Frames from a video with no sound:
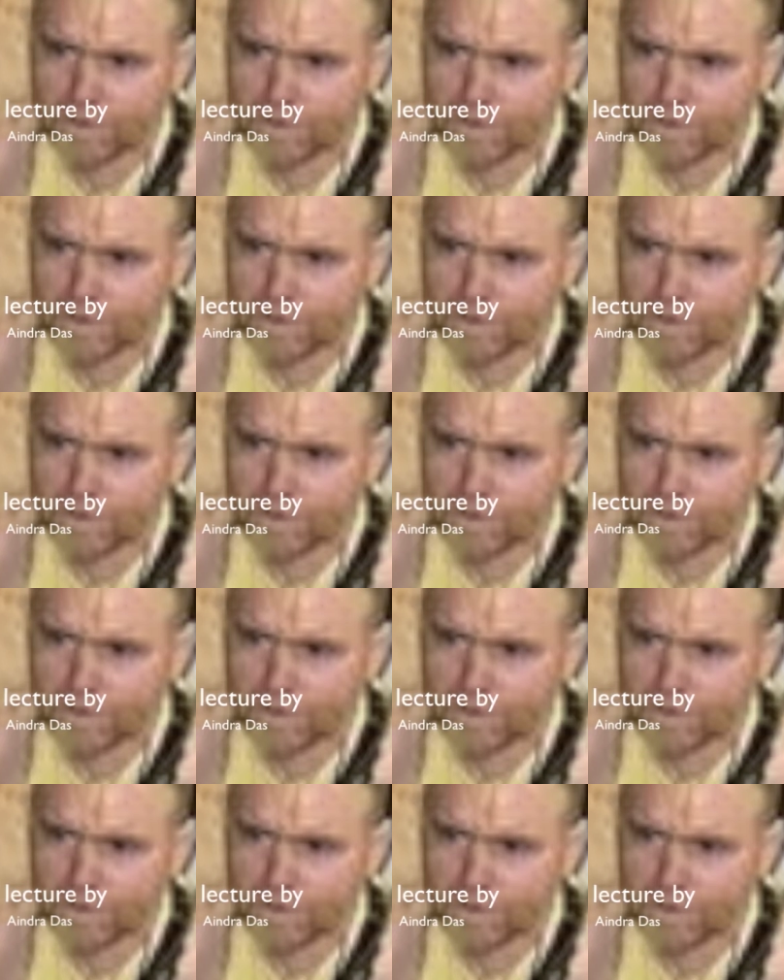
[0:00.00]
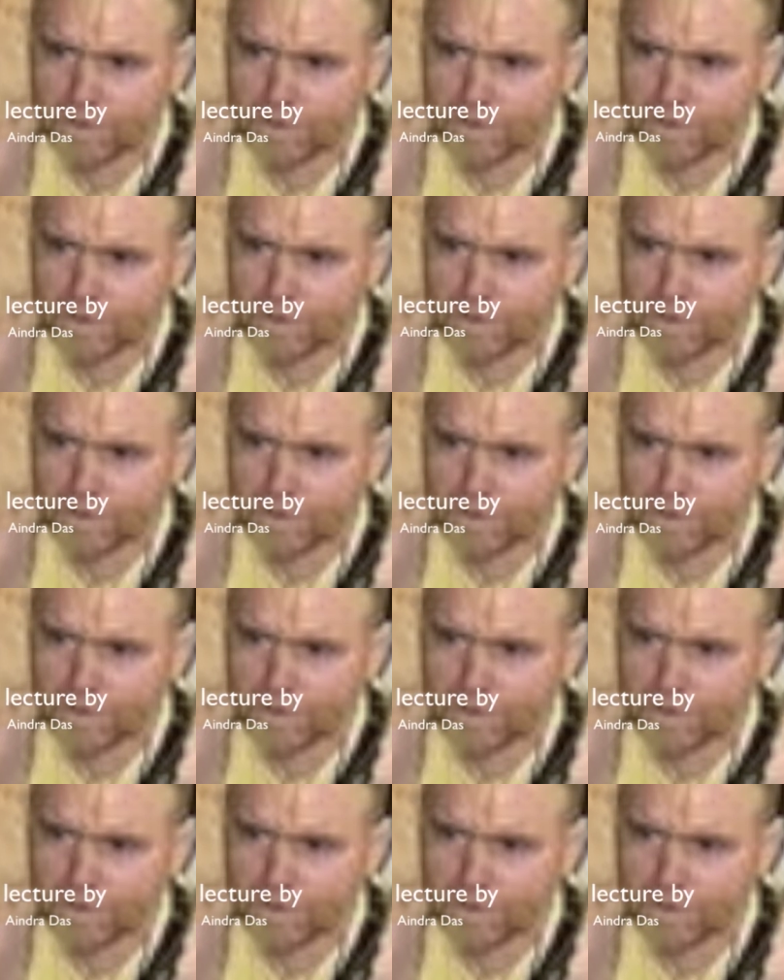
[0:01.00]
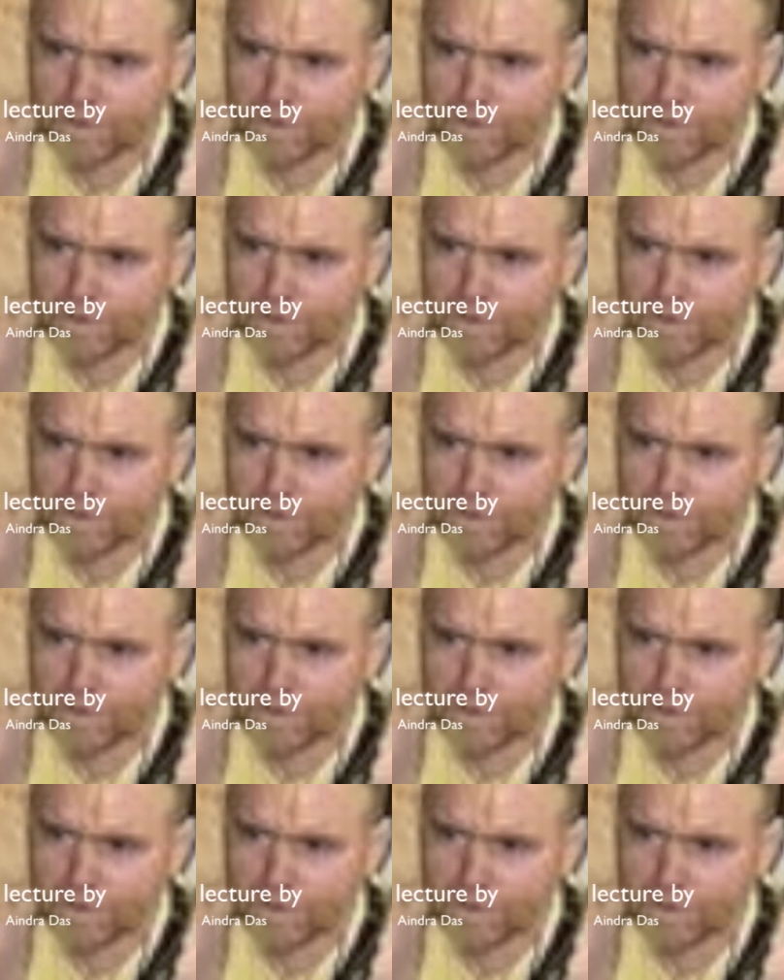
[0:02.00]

(no one is talking)